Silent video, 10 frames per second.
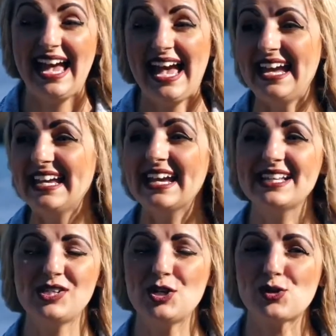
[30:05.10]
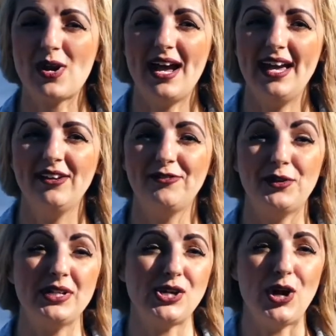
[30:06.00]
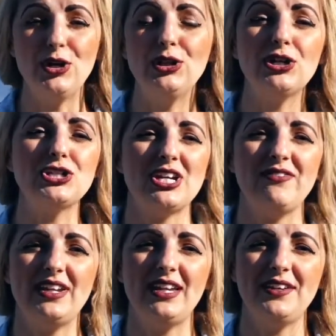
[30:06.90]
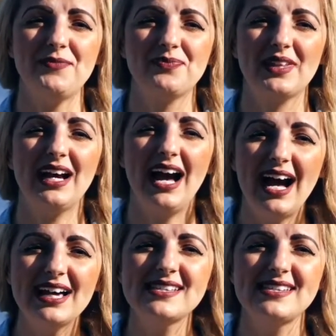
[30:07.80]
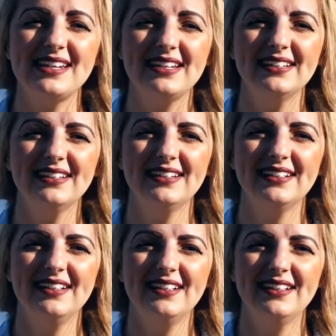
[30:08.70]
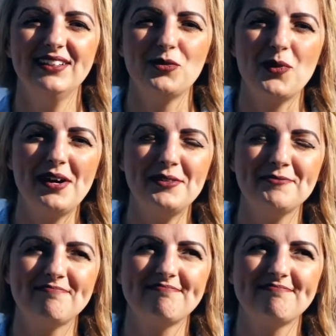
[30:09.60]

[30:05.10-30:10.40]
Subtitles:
hanging it to dry for its own longevity, casting. Well,